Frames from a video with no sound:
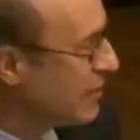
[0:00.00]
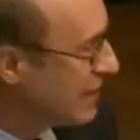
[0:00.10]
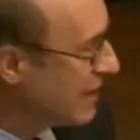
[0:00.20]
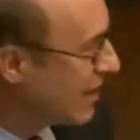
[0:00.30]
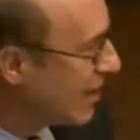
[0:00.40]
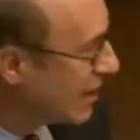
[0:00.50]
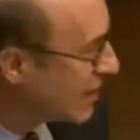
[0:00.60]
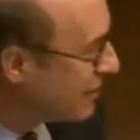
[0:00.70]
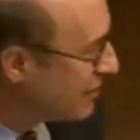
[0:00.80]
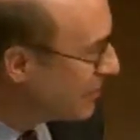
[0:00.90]
you need a
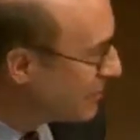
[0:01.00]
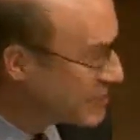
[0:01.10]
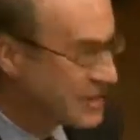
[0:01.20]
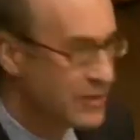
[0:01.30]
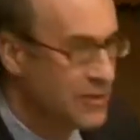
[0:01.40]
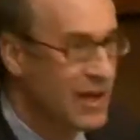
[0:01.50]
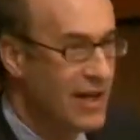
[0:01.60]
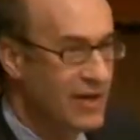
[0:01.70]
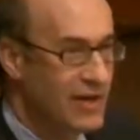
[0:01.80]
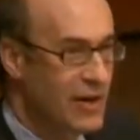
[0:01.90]
haku to,
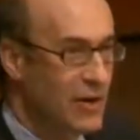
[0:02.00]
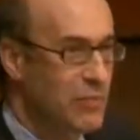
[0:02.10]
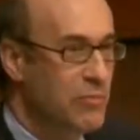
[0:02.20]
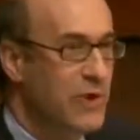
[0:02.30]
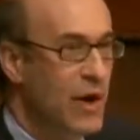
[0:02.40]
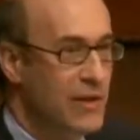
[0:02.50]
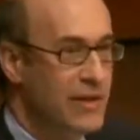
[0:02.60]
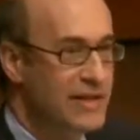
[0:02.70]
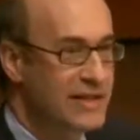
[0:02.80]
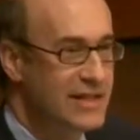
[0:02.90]
you know, go
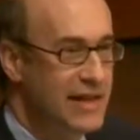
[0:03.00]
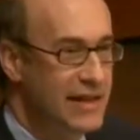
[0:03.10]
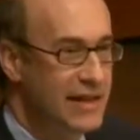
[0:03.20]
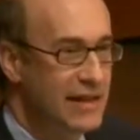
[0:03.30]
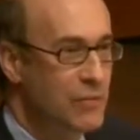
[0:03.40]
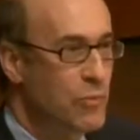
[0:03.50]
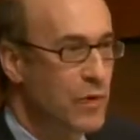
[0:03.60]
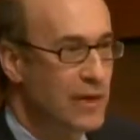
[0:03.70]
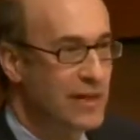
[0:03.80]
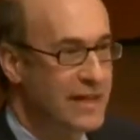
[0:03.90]
to the city and
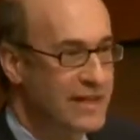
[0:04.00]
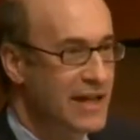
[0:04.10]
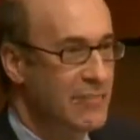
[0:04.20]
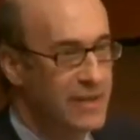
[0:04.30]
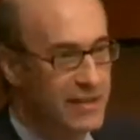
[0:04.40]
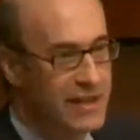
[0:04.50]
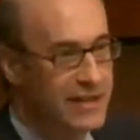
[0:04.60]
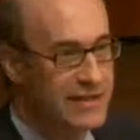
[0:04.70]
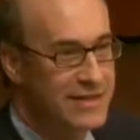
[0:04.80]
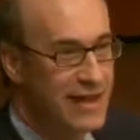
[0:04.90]
work, except your
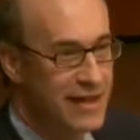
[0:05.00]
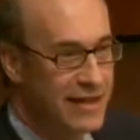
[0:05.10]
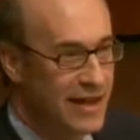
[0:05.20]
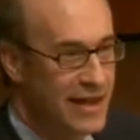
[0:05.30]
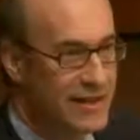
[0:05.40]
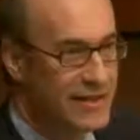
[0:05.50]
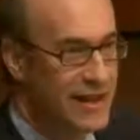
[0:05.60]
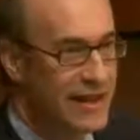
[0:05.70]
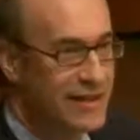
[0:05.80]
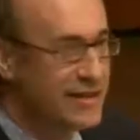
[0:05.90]
kids can't get
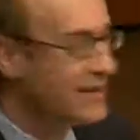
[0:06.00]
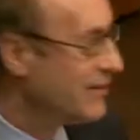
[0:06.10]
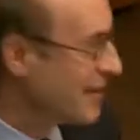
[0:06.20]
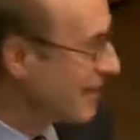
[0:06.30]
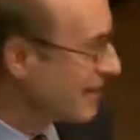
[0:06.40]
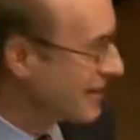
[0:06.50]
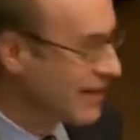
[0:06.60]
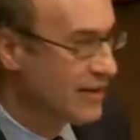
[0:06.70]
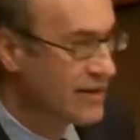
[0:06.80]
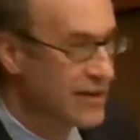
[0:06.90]
educated and you can't get
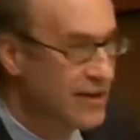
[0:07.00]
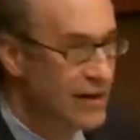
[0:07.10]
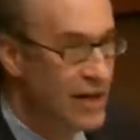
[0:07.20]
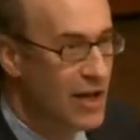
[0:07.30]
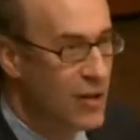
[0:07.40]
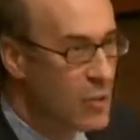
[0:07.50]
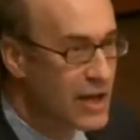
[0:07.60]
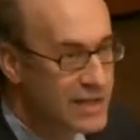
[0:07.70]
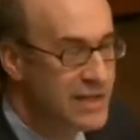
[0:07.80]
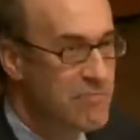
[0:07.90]
health care? What
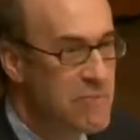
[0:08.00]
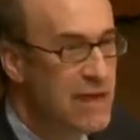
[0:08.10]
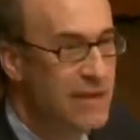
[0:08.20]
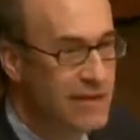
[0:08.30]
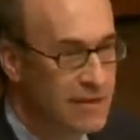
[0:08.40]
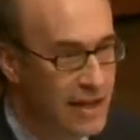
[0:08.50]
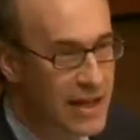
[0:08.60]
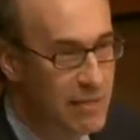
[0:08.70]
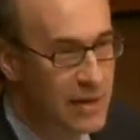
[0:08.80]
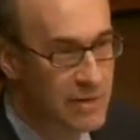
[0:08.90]
does it mean,
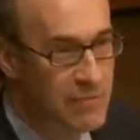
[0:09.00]
labor